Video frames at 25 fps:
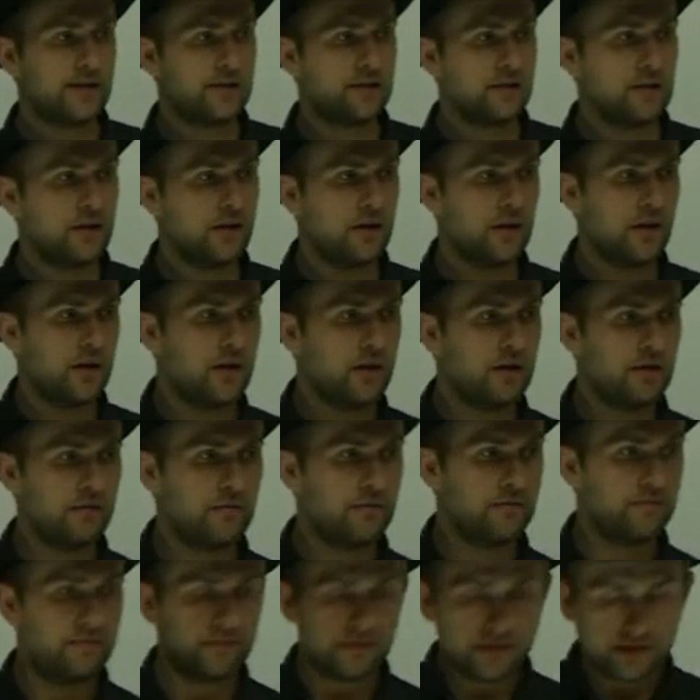And
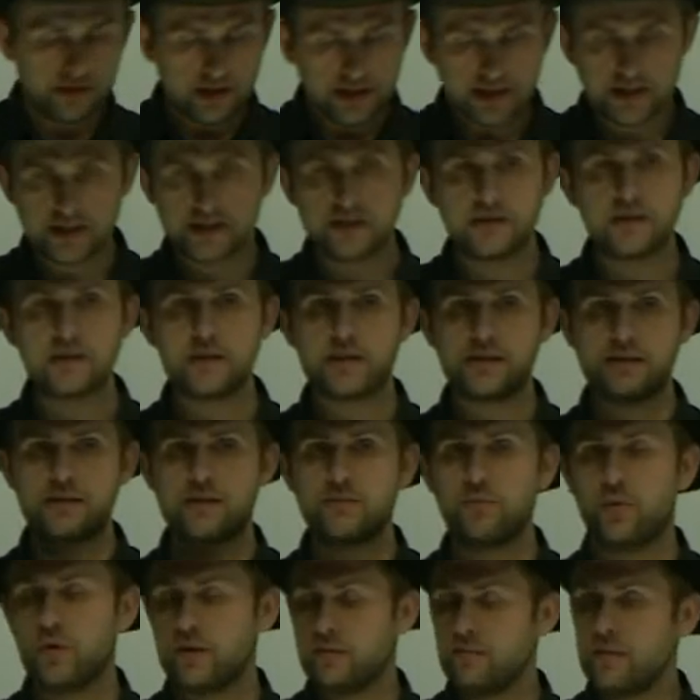this
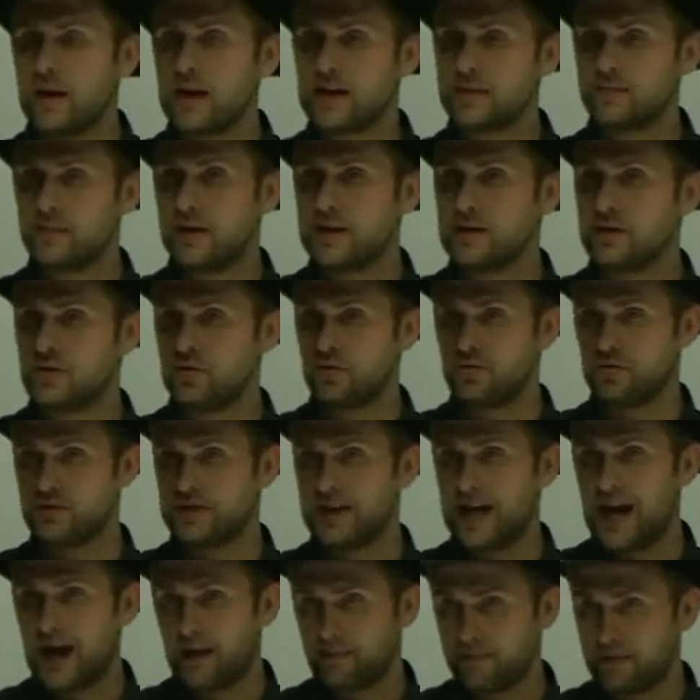is what makes my
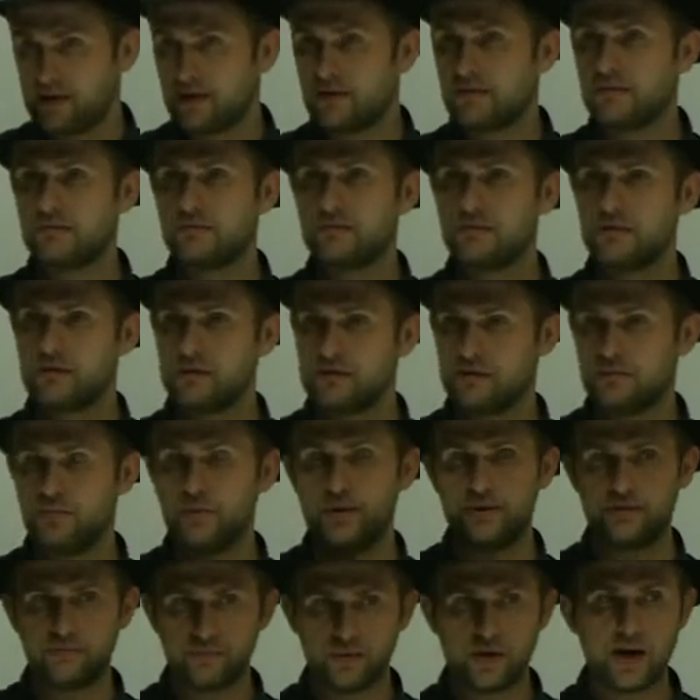students happy.
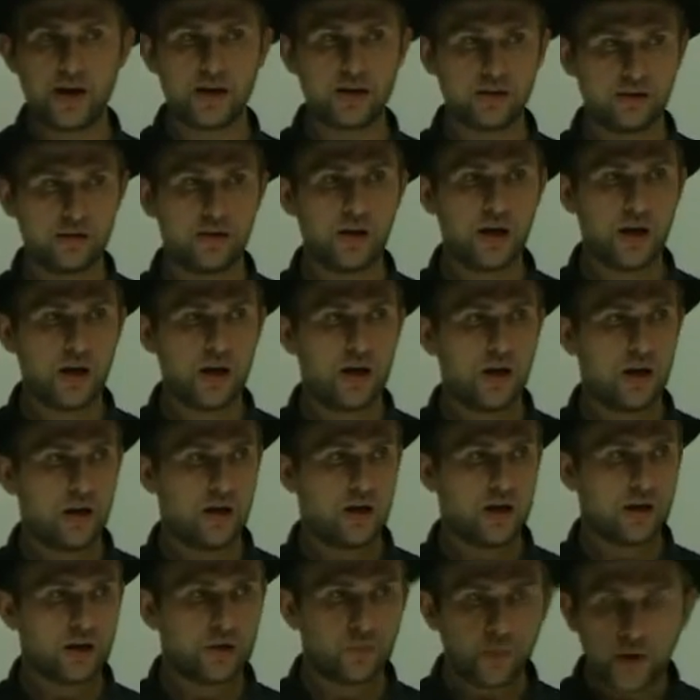Is what I can
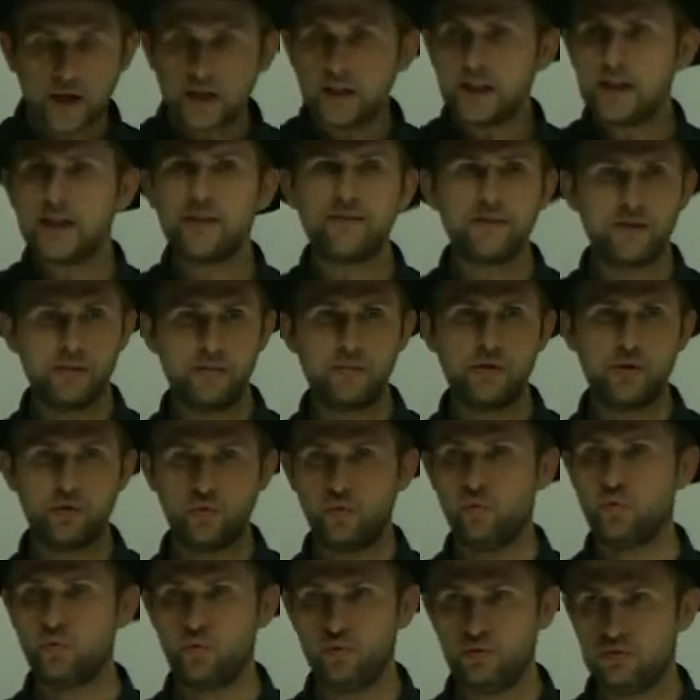quickly give
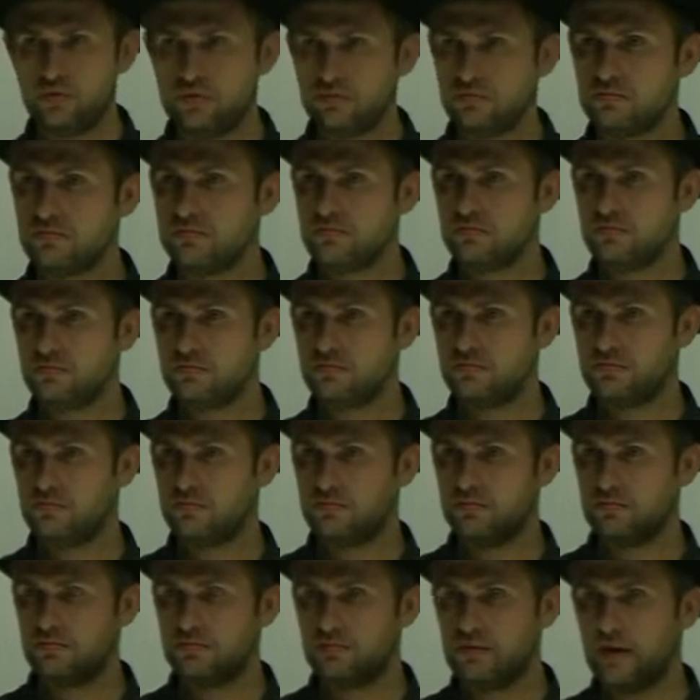them the rule.
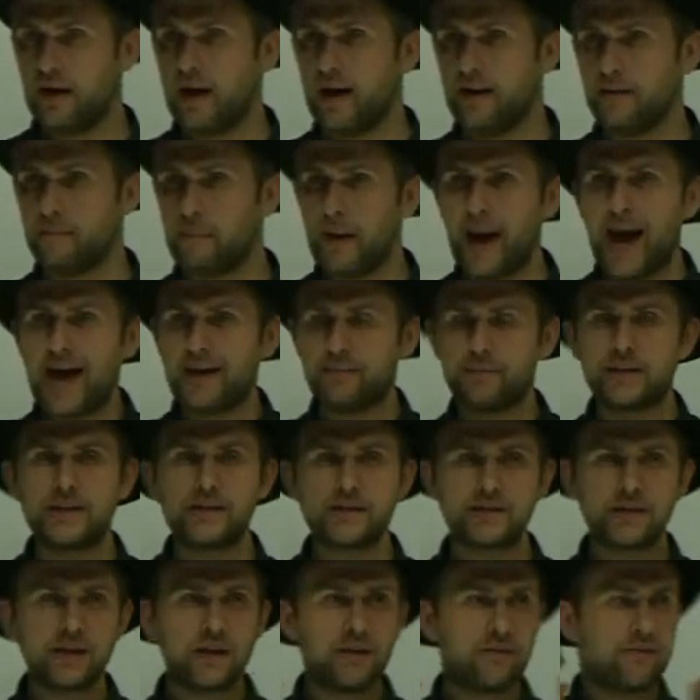
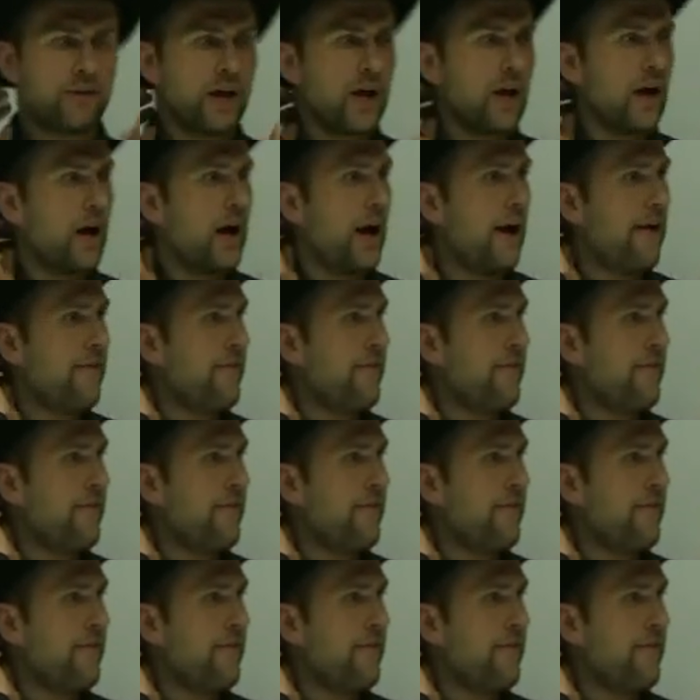Because